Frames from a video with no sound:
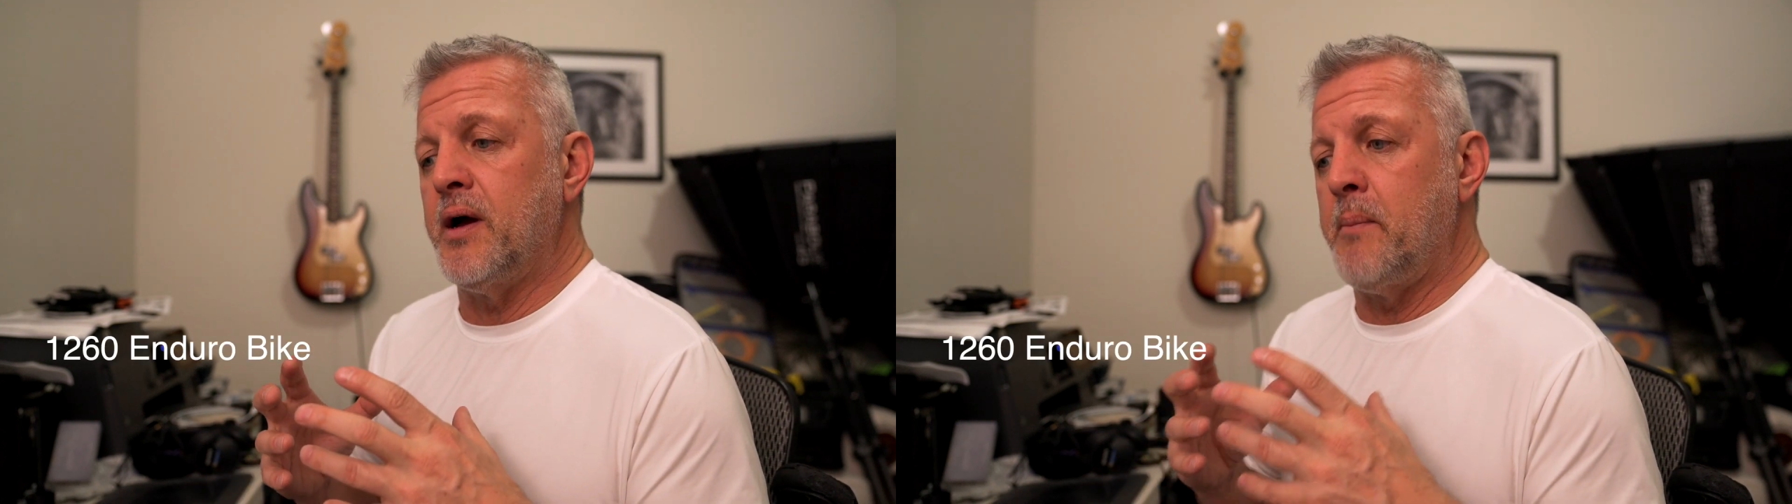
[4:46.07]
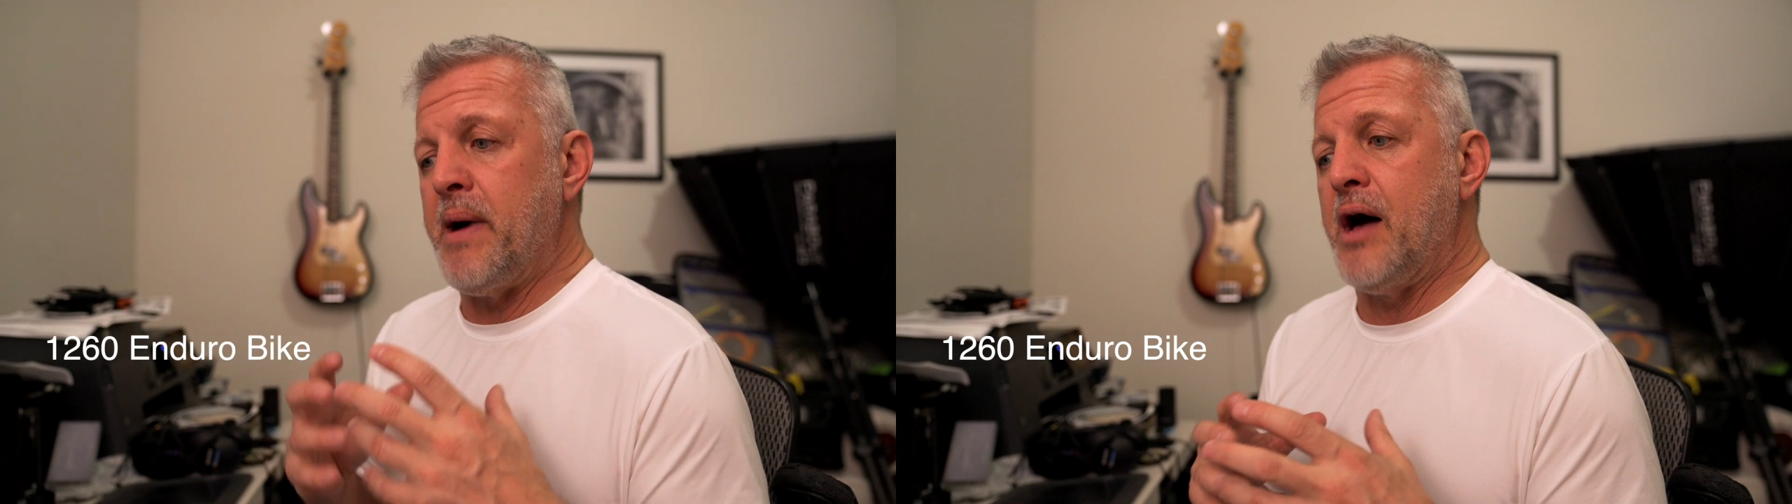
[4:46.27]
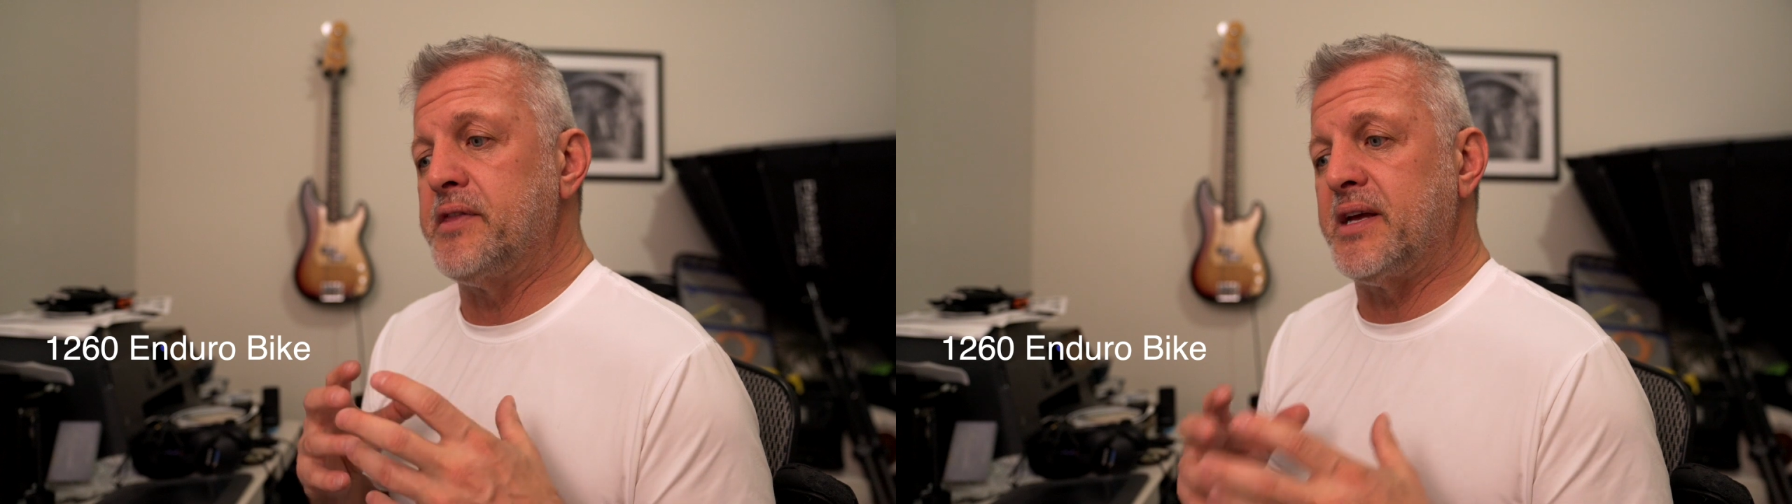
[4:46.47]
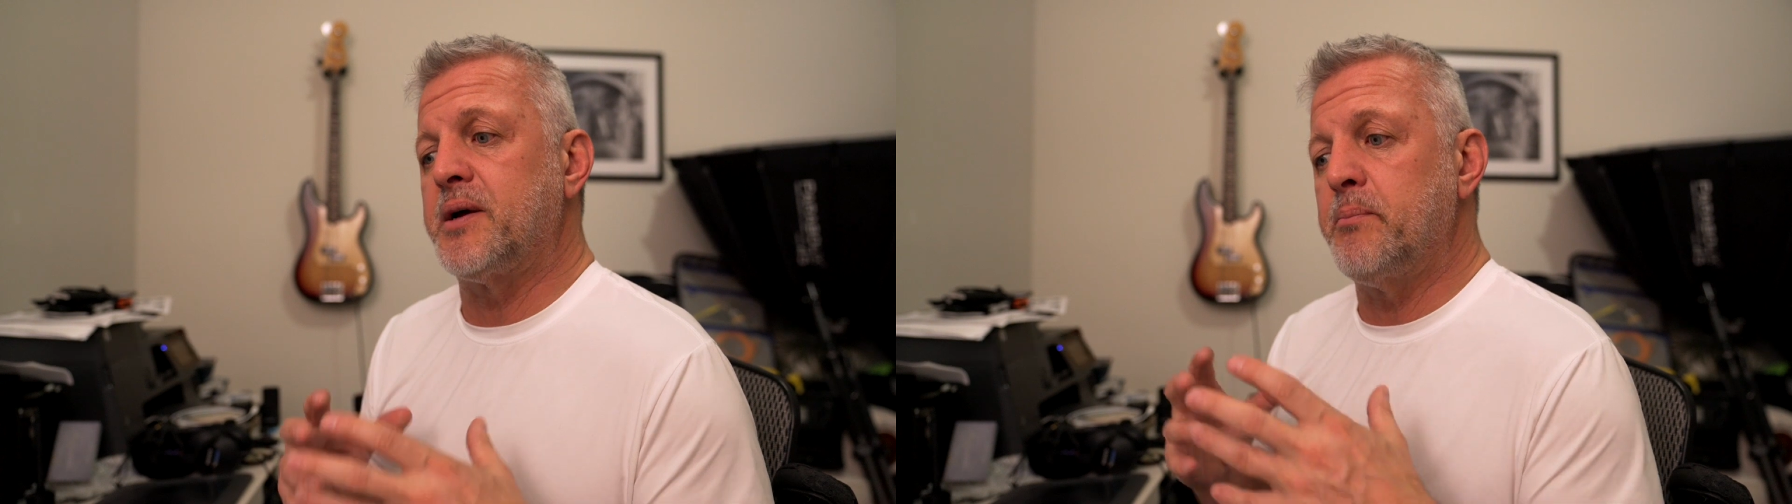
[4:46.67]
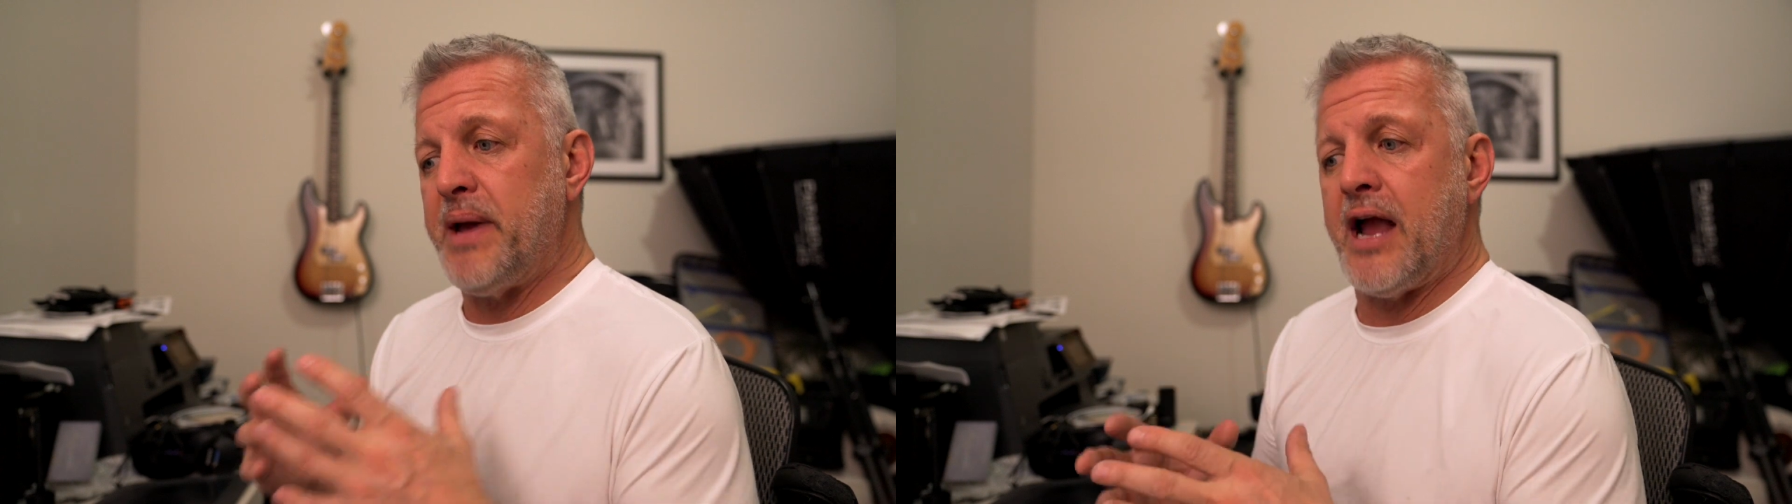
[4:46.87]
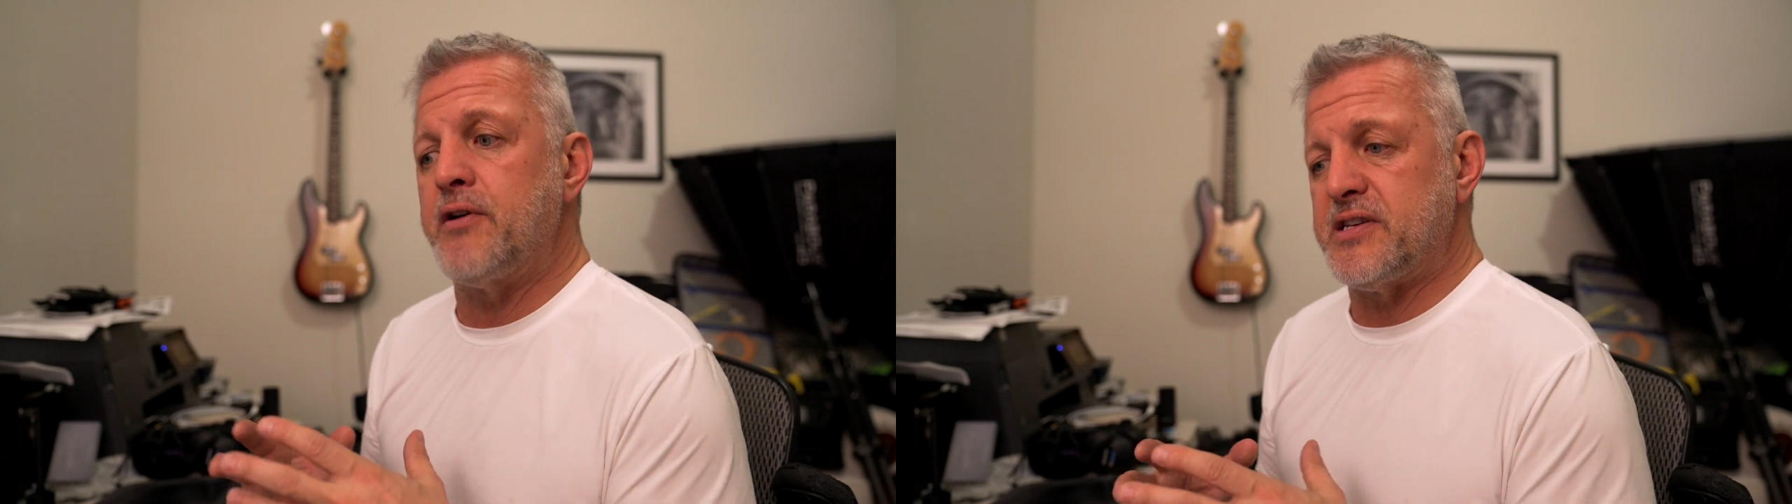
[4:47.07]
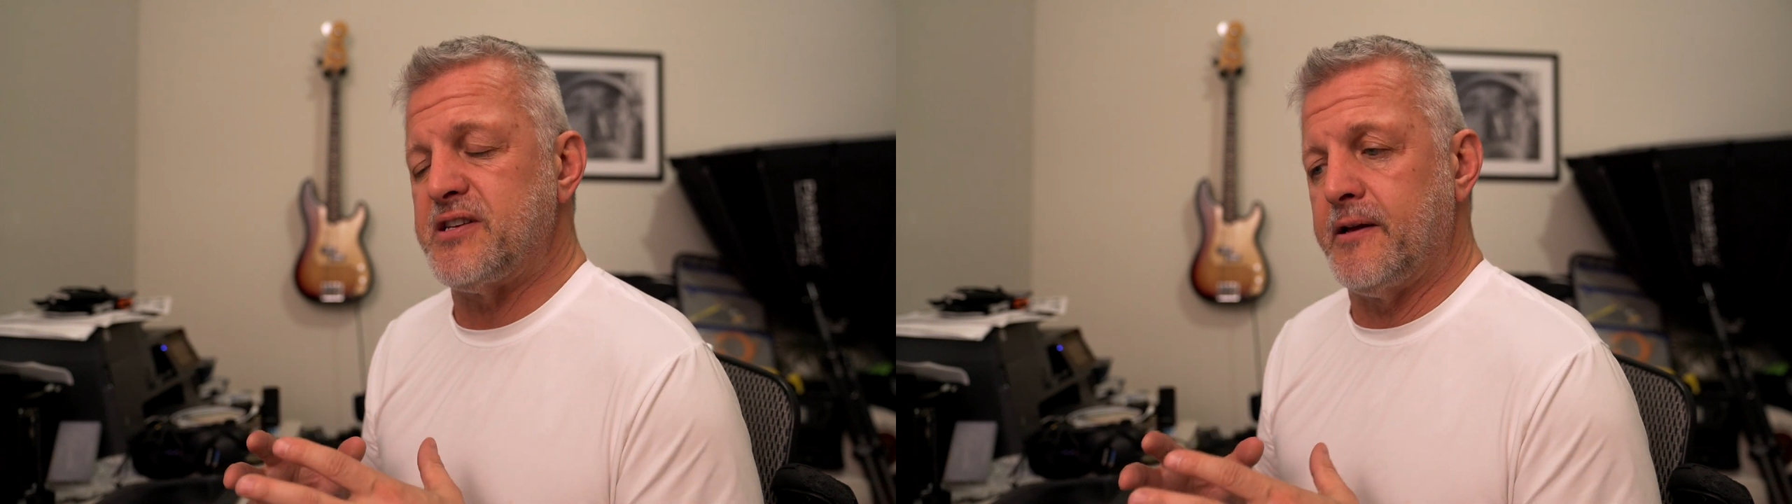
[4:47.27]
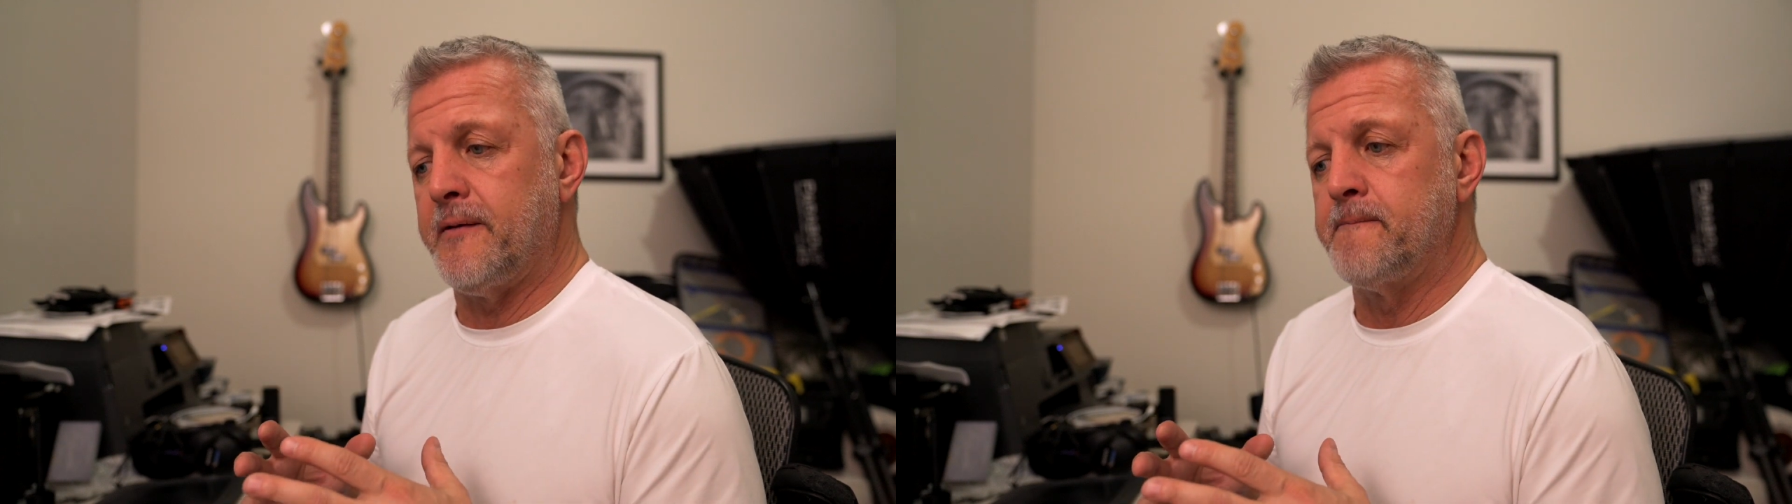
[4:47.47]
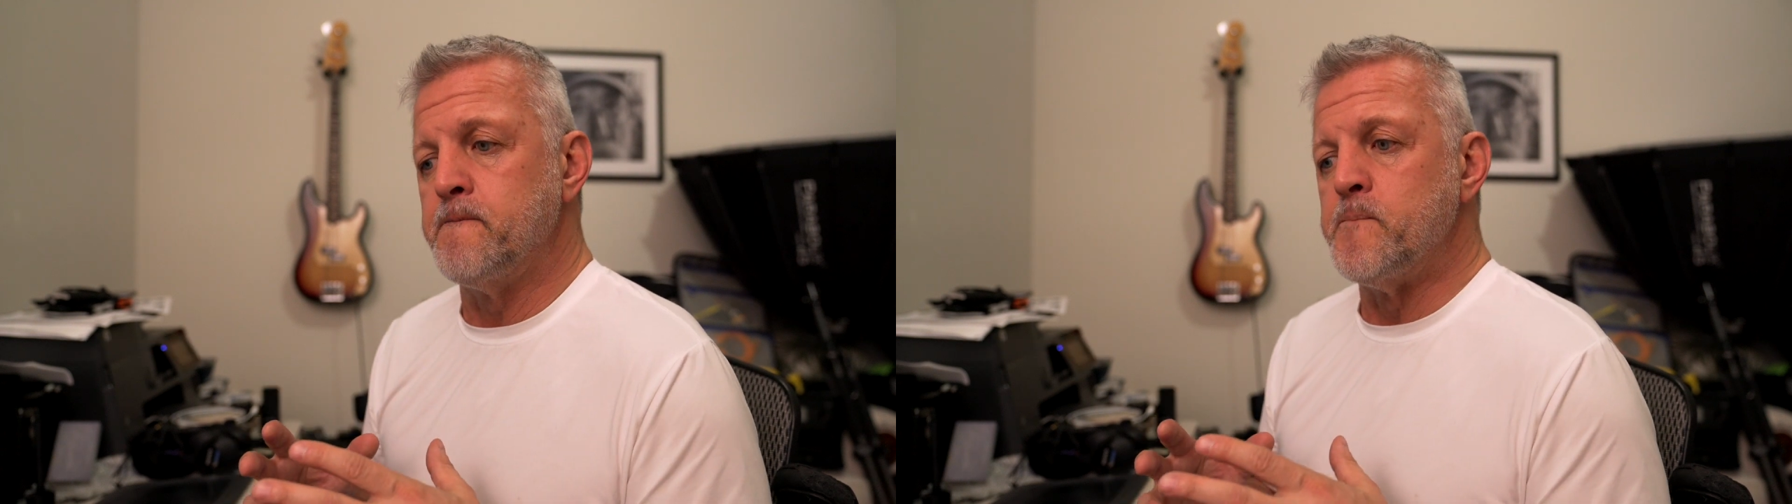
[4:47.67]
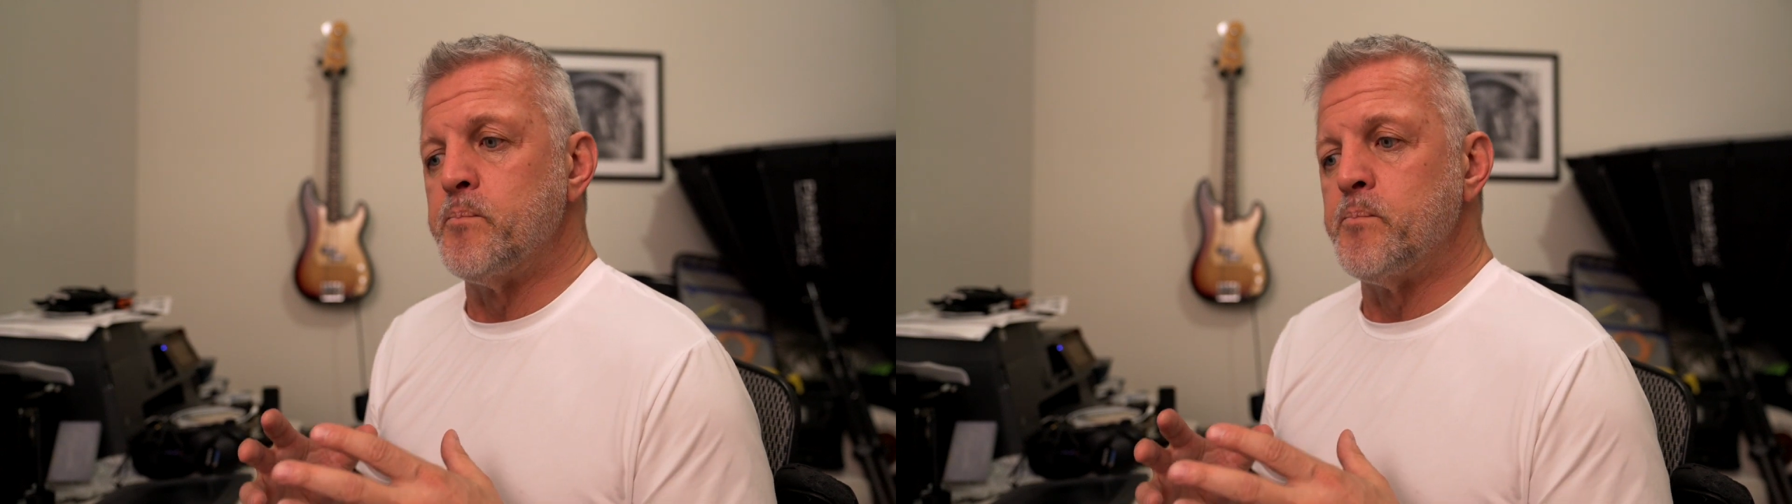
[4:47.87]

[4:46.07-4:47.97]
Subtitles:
about the comparison,